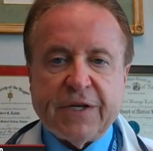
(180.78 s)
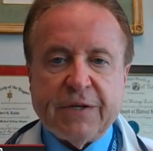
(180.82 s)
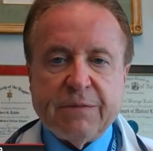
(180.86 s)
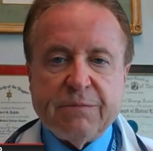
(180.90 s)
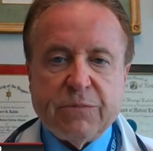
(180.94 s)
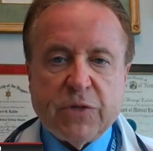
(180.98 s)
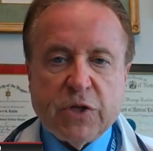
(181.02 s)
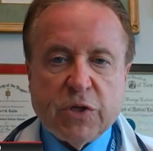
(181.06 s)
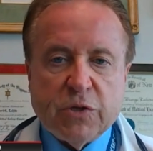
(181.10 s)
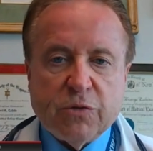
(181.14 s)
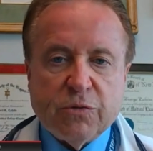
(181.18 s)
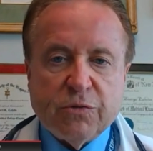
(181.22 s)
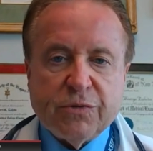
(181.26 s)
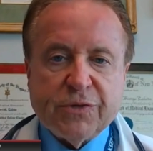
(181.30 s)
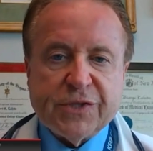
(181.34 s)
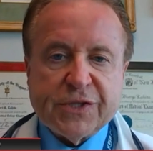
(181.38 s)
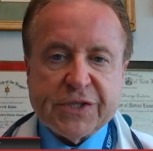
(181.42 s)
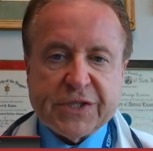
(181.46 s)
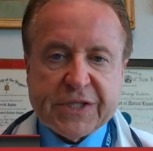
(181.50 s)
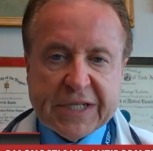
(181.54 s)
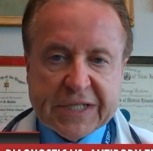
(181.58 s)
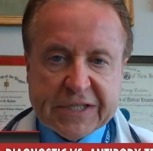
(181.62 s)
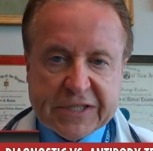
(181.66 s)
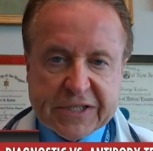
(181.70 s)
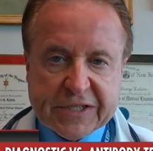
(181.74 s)
immune
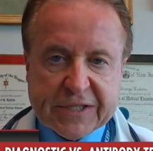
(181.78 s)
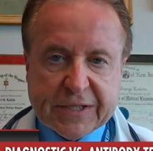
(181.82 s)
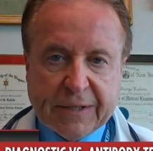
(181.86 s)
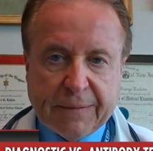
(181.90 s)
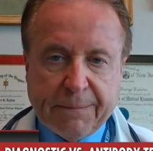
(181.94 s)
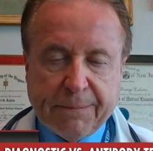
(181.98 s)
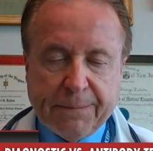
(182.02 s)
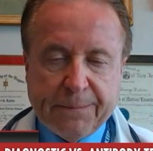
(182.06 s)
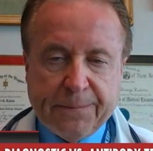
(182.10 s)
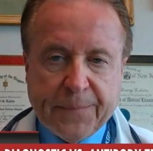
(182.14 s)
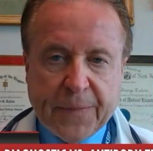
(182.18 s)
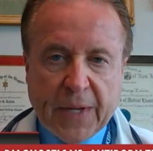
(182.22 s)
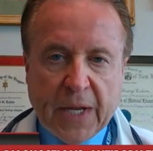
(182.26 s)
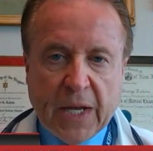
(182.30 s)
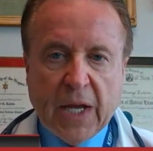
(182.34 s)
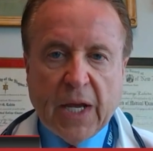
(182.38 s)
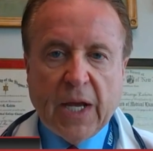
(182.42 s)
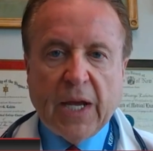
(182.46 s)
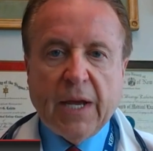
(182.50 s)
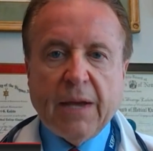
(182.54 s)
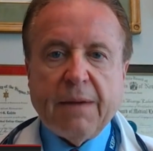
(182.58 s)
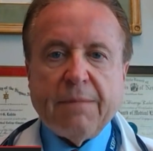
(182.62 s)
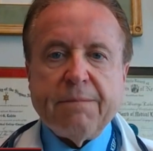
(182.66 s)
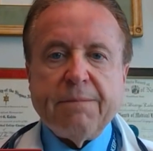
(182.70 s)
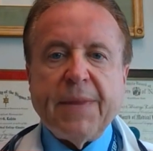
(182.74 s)
system
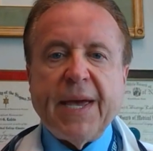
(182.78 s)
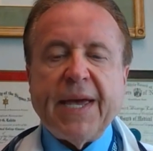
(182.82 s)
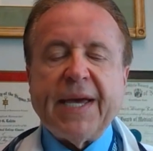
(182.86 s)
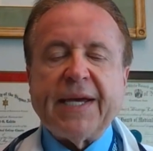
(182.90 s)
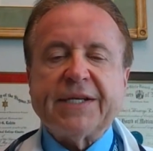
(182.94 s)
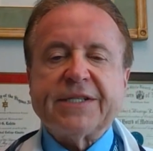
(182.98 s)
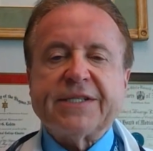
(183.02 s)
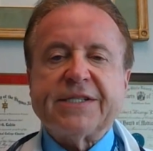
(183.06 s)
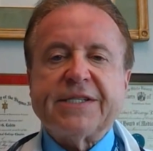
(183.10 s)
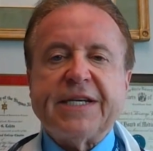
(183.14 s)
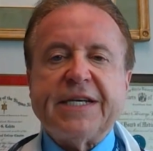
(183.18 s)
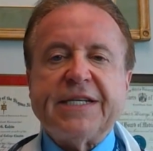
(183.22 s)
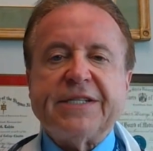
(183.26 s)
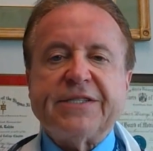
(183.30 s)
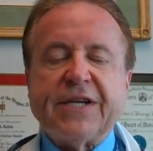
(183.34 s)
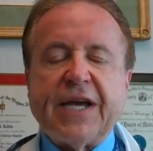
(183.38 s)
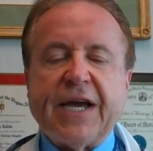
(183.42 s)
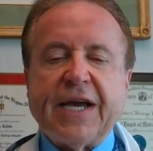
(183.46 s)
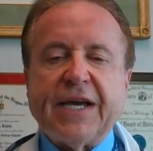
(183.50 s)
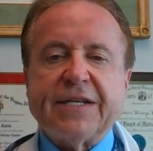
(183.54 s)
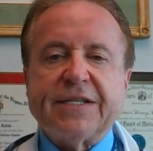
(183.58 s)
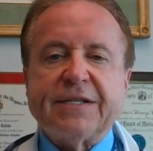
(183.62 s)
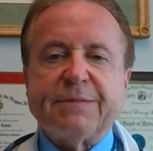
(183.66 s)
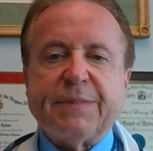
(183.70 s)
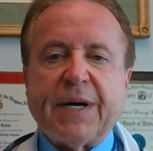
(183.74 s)
makes these
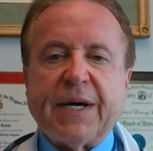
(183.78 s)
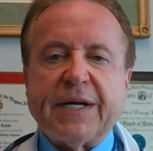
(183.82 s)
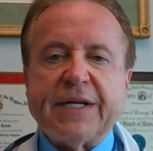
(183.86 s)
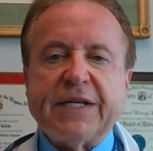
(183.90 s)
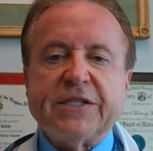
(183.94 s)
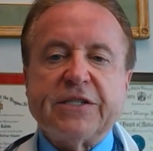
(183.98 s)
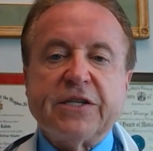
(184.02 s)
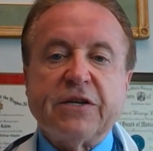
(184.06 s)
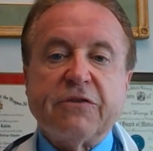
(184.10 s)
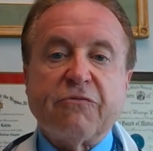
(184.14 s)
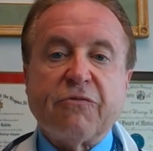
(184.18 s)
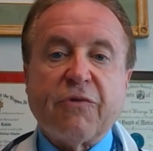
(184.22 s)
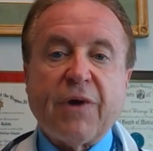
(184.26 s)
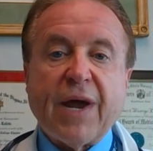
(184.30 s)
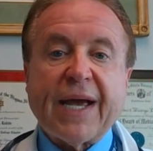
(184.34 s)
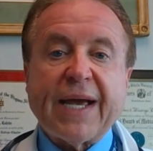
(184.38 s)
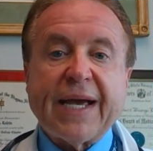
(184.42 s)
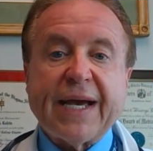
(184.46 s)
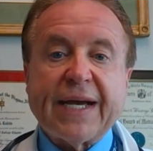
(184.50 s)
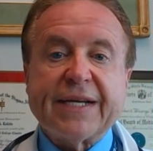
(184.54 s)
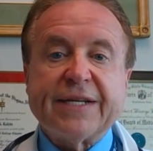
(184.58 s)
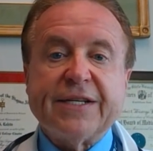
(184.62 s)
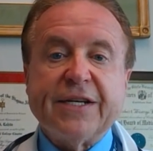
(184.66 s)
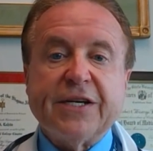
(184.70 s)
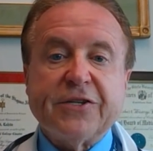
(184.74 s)
antibodies in
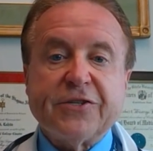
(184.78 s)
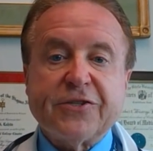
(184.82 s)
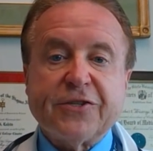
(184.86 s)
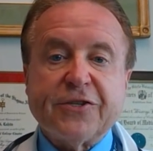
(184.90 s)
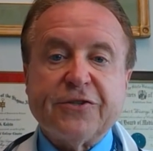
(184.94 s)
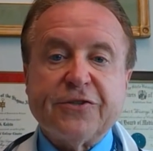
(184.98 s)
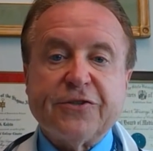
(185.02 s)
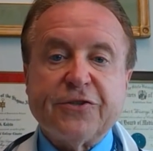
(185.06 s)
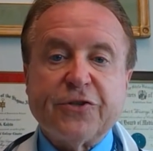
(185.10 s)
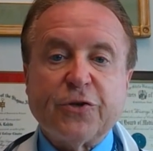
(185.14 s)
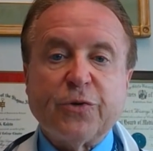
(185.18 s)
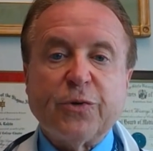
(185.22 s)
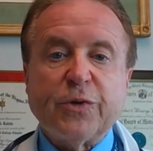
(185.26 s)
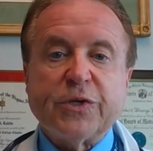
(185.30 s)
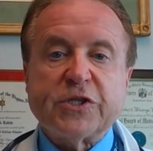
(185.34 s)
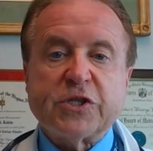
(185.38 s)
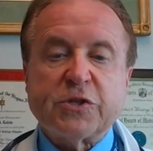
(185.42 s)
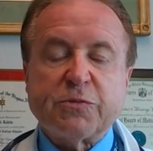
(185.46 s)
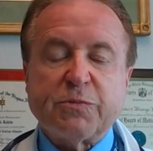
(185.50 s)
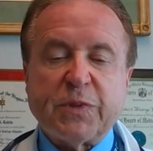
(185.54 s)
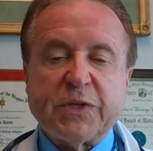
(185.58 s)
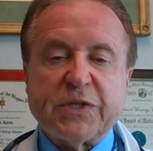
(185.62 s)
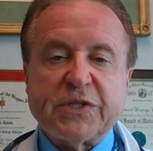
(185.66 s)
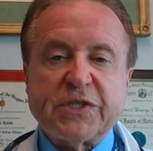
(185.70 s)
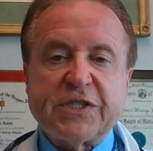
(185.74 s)
recognition to a
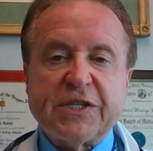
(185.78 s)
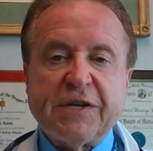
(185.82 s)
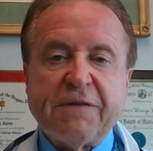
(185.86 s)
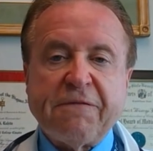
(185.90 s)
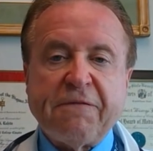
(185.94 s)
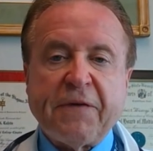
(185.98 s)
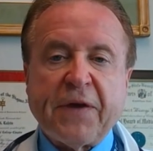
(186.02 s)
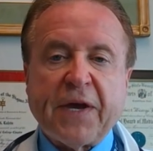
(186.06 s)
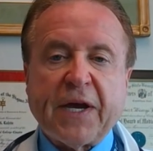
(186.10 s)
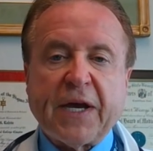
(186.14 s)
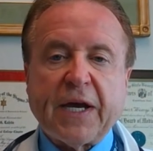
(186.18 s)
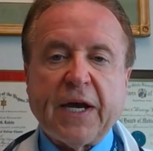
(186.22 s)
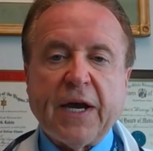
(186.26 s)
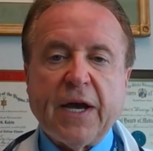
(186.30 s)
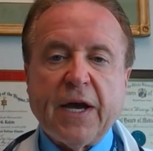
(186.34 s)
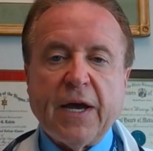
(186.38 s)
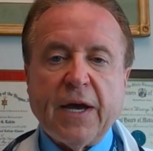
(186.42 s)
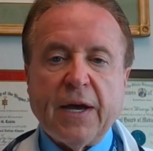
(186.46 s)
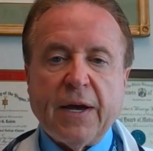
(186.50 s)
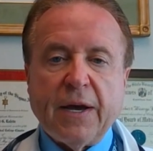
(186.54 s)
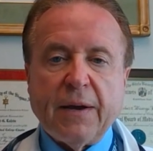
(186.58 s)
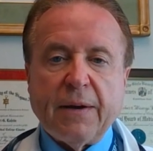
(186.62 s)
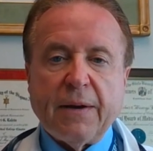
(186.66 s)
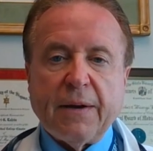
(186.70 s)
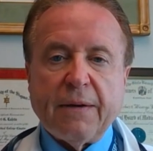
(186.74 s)
specific
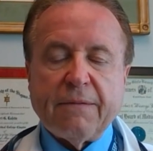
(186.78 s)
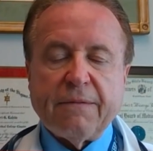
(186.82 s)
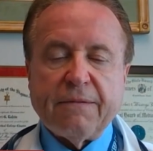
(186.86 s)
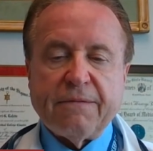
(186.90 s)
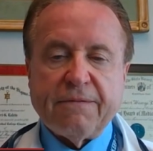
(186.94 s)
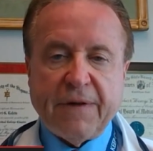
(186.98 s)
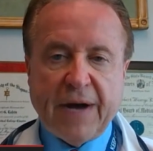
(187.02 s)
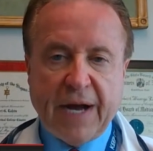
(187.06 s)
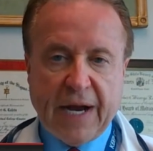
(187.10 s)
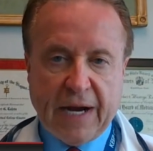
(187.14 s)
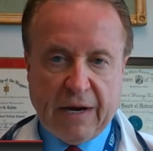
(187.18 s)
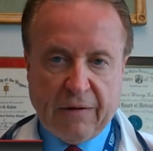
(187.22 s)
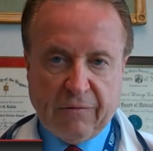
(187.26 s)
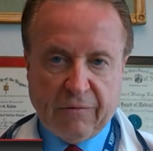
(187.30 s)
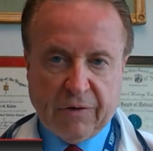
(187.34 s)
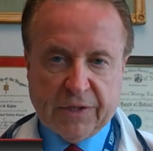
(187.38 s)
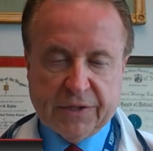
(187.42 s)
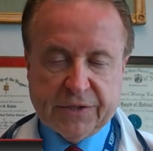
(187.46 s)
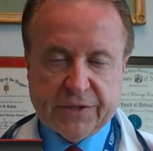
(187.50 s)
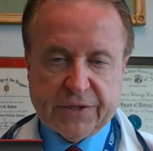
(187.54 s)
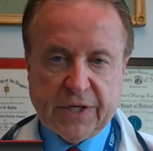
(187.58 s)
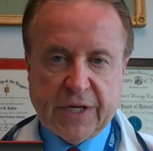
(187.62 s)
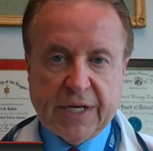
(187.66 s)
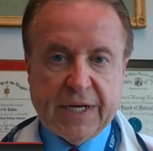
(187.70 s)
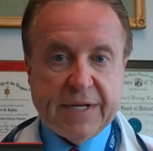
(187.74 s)

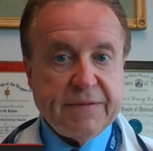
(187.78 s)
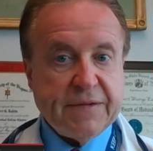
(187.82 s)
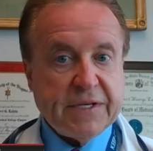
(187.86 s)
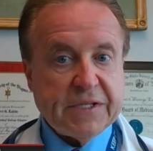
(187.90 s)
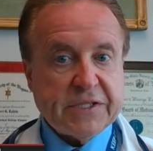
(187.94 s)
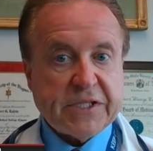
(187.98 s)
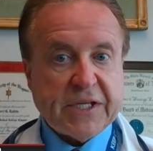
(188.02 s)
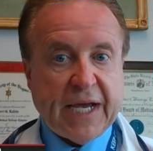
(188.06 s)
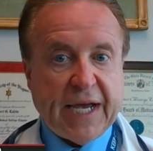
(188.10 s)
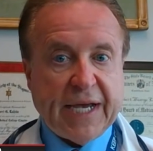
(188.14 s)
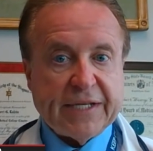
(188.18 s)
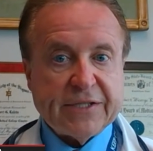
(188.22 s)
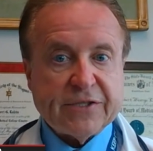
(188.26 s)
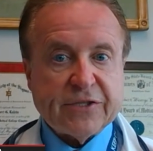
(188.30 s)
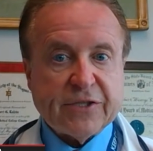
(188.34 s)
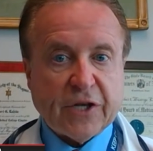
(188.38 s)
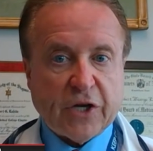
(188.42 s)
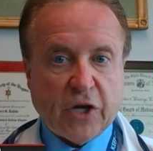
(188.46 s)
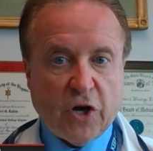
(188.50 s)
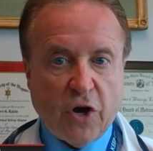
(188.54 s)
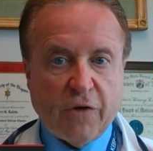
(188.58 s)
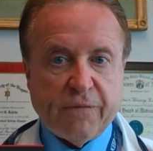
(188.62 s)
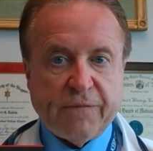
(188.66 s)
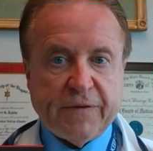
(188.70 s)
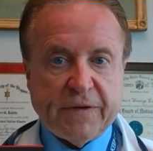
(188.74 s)
virus, in this case, the
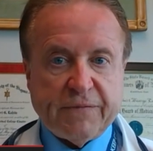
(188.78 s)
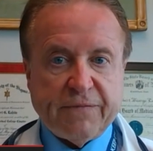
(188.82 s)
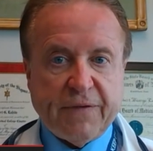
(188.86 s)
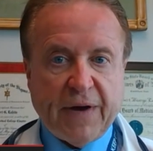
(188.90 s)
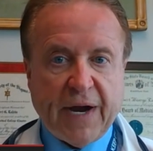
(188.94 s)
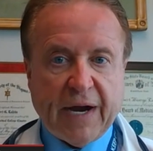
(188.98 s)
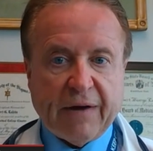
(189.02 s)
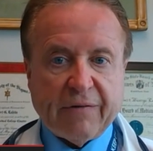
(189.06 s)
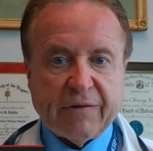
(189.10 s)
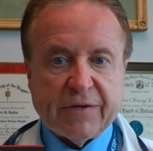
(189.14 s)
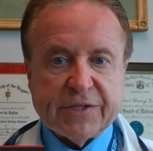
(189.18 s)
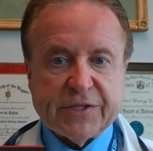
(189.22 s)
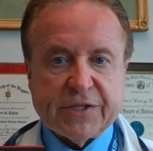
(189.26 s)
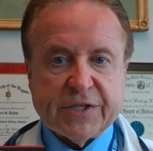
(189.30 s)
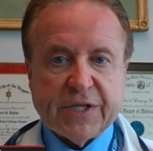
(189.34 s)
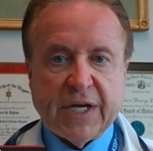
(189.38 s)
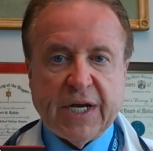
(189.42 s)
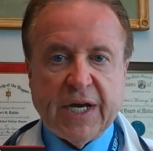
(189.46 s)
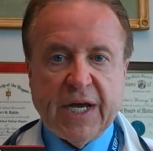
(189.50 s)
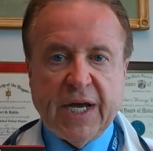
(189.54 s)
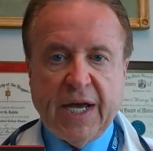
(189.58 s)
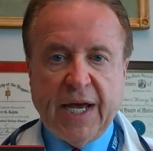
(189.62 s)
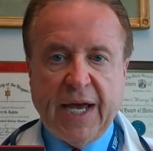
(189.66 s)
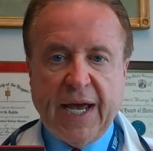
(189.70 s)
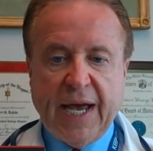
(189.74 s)
COVID virus,
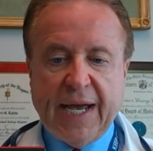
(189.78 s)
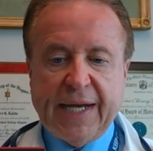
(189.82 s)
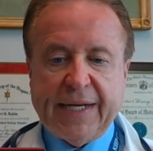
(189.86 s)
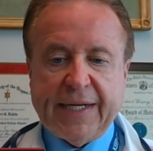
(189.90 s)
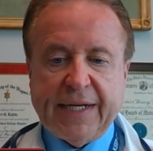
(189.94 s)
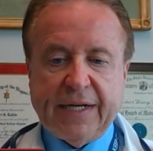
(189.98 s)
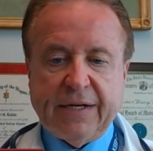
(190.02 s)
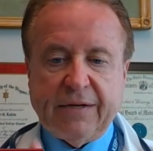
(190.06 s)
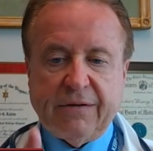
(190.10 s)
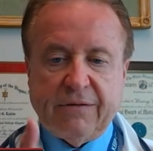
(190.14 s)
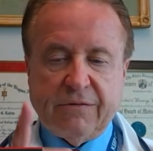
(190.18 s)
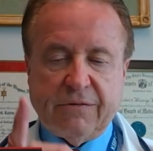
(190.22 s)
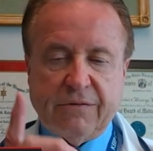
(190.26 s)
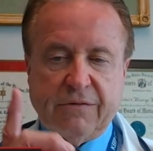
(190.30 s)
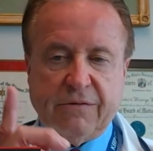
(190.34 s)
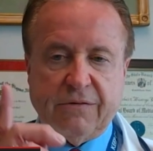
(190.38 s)
and it